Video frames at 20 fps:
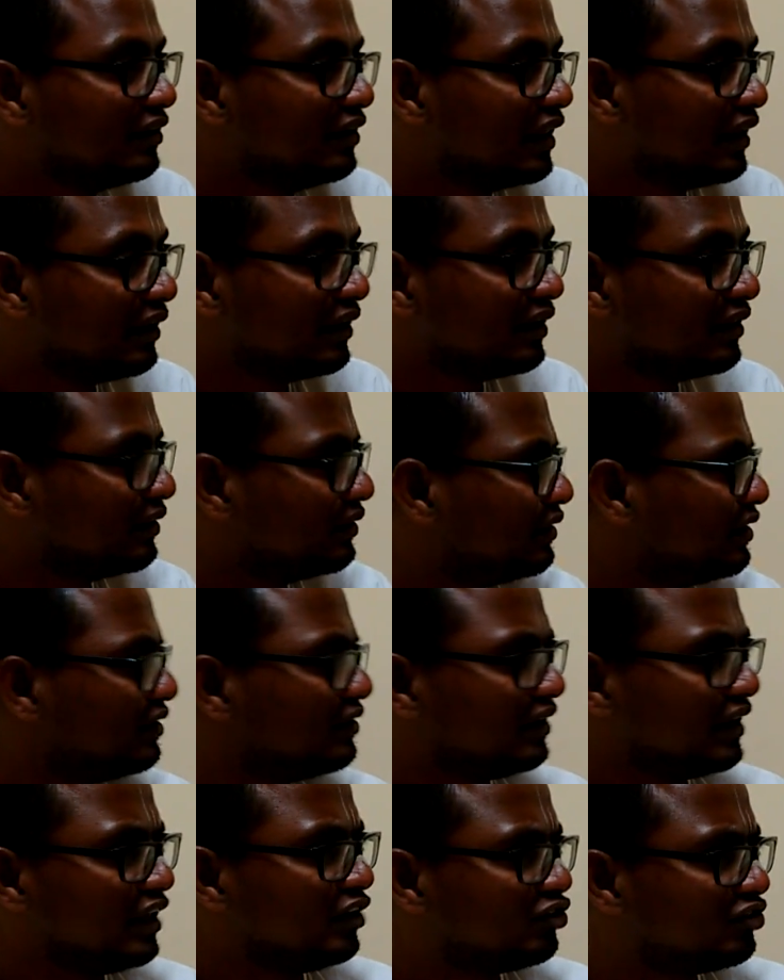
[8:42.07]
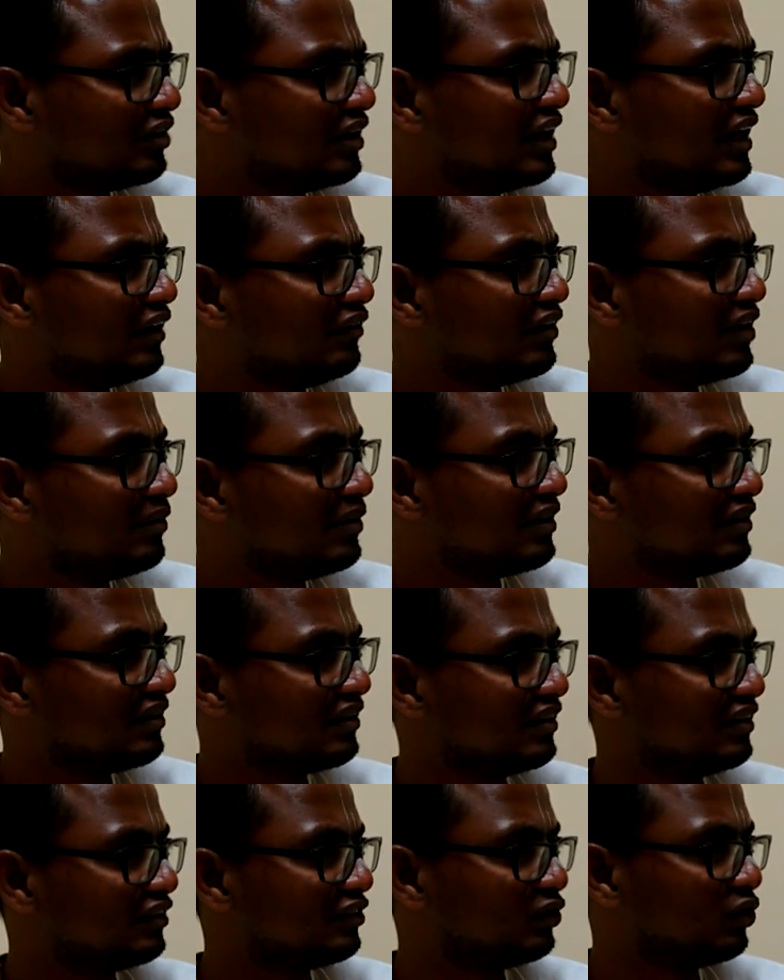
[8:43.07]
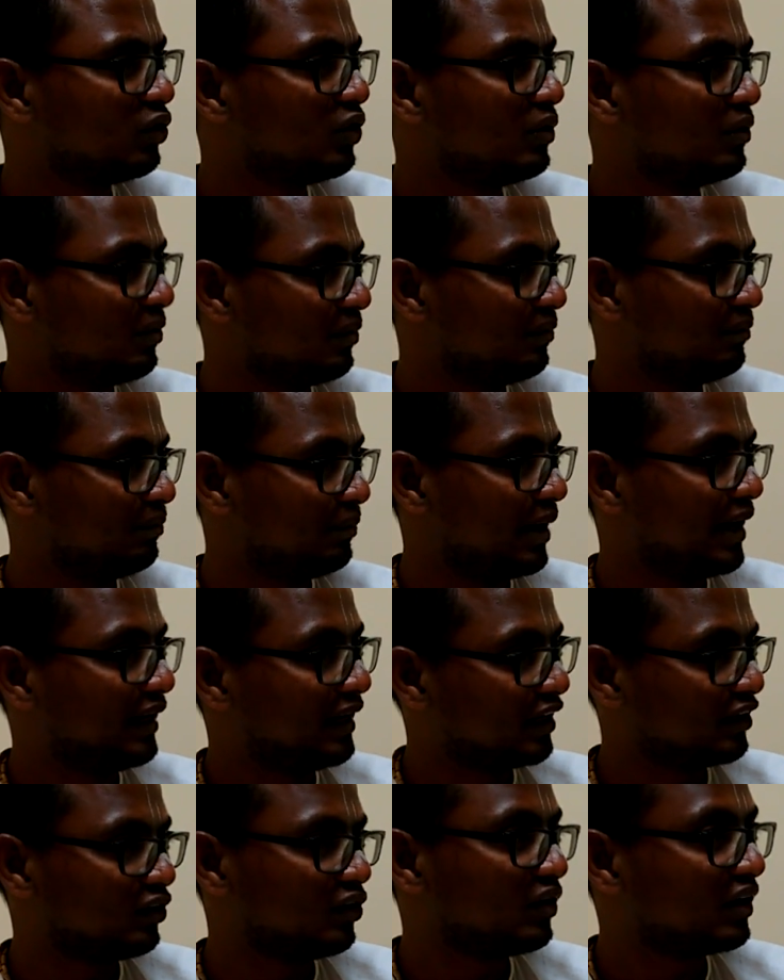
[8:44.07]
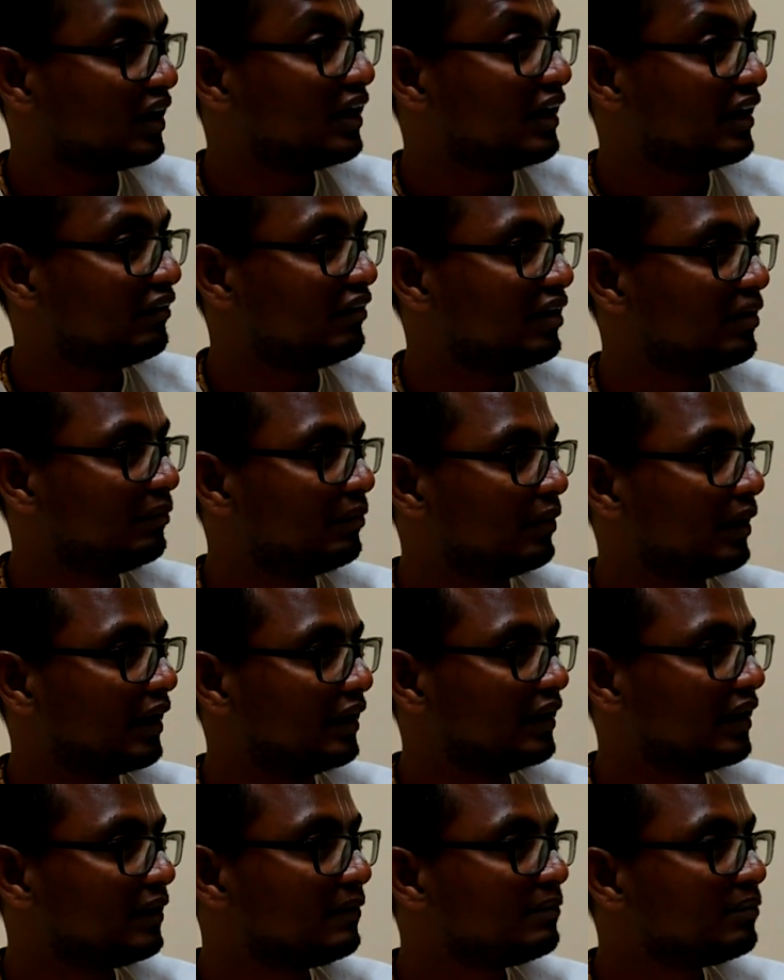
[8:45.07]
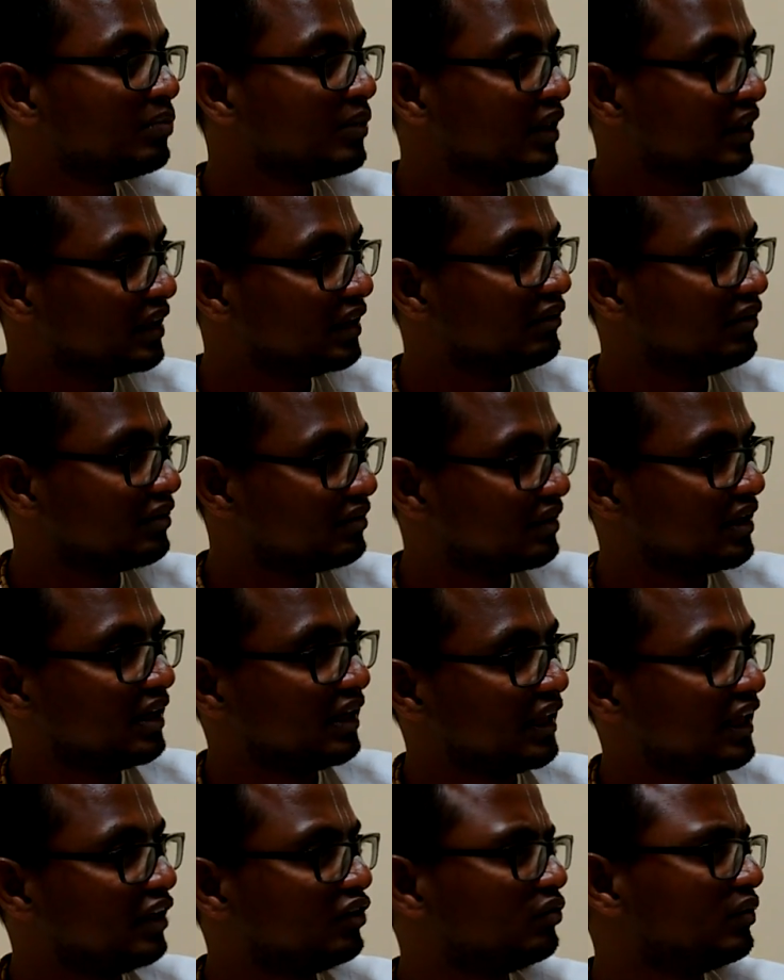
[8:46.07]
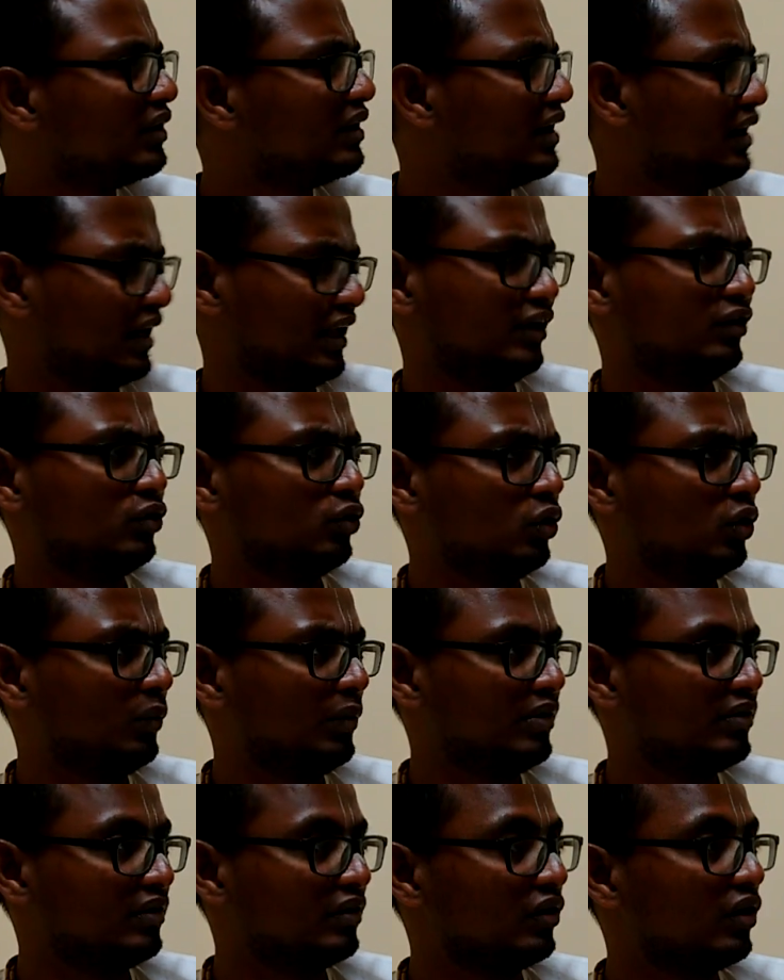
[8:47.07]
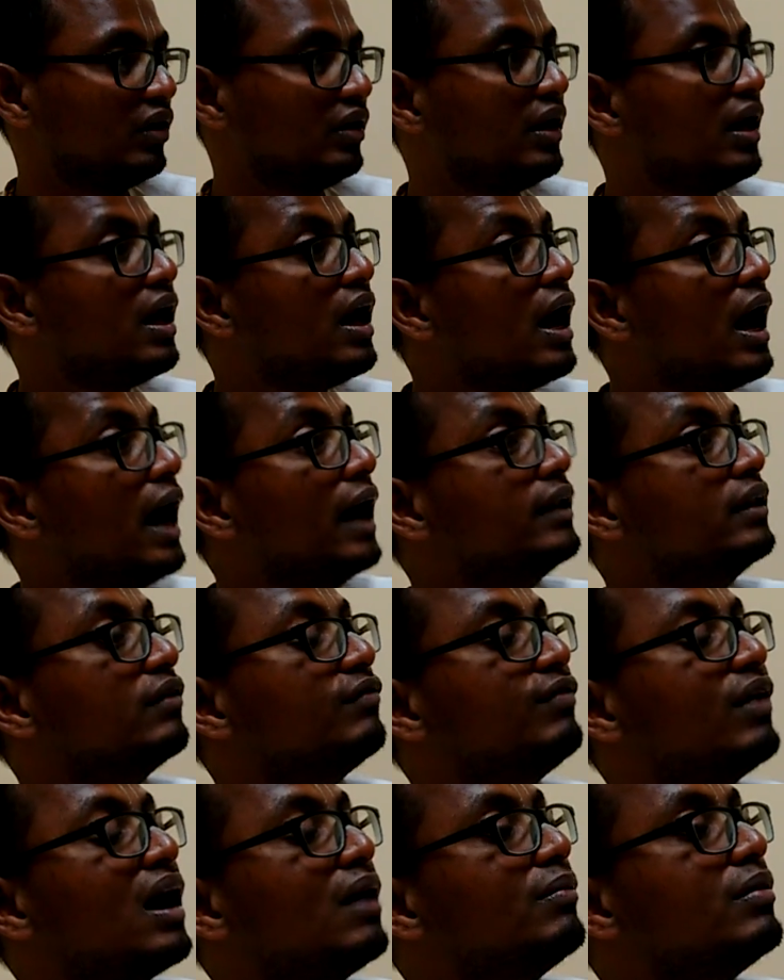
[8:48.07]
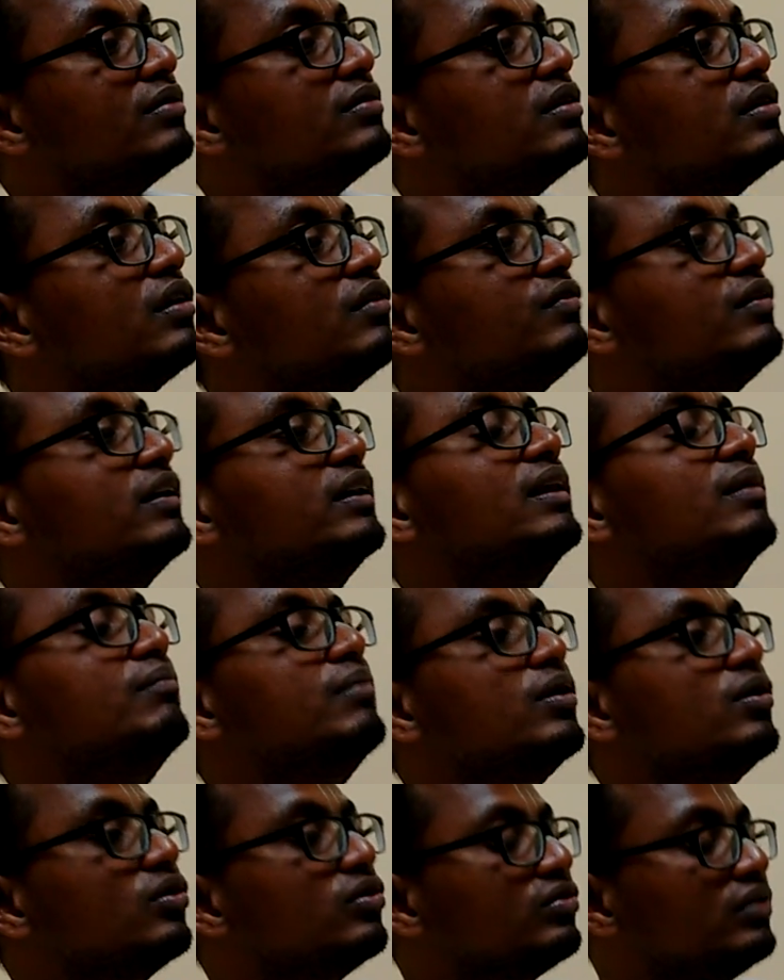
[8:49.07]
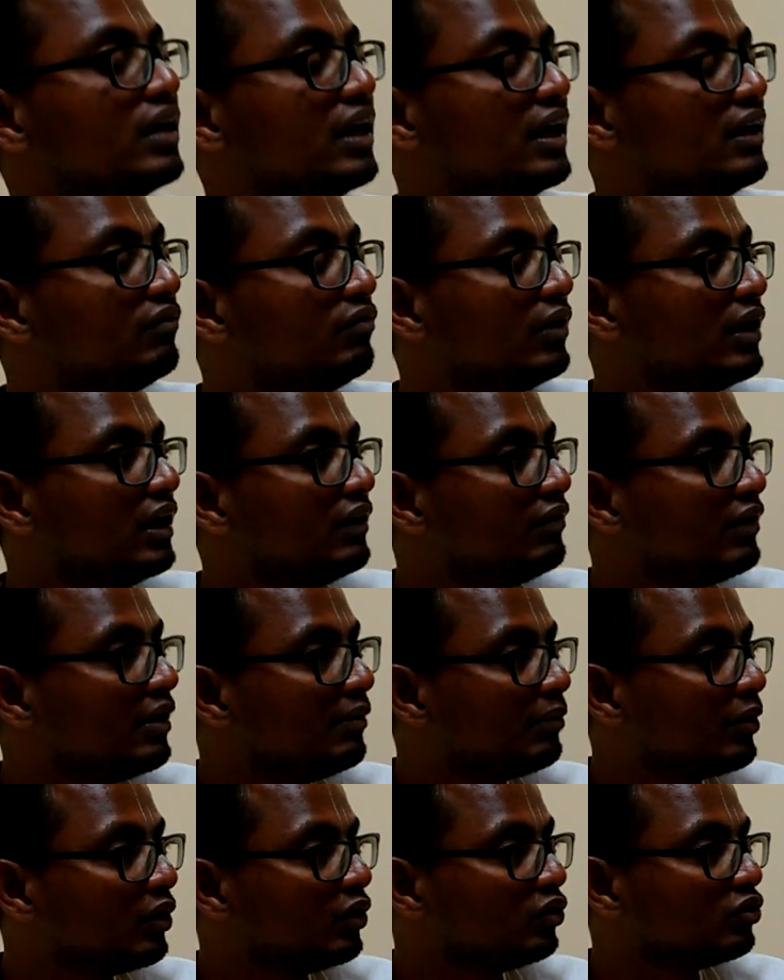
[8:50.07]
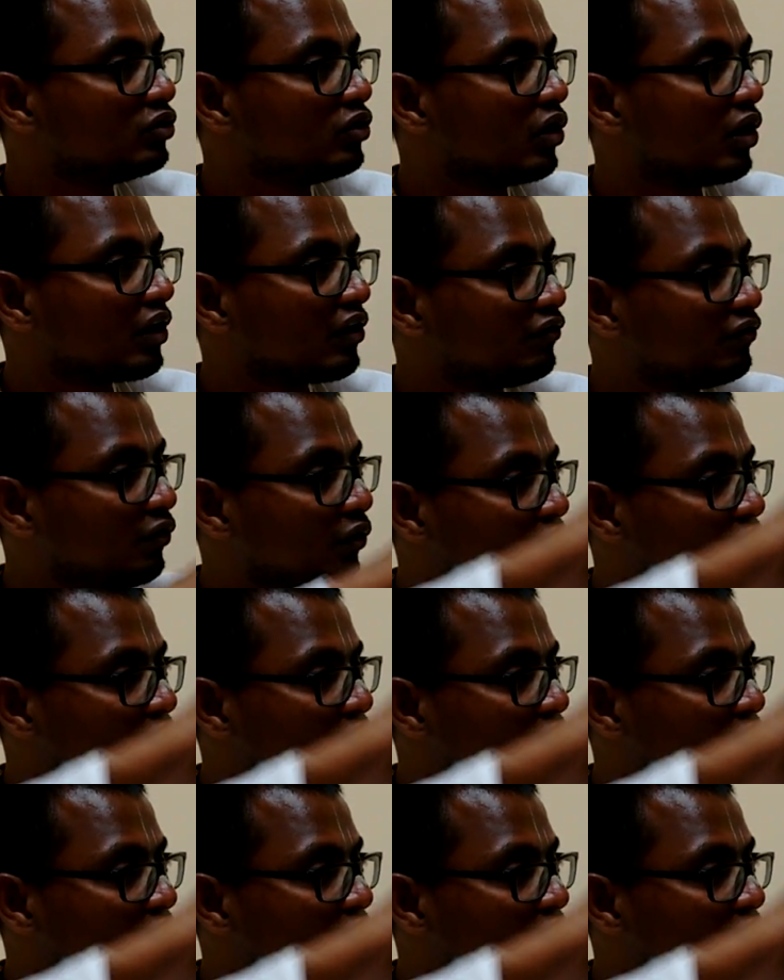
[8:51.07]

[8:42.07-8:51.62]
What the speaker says: each seedling will be sold biotechnological developed, and then they will sell each one like 2 rupees and all, and the farmers are after them, because it will produce lot of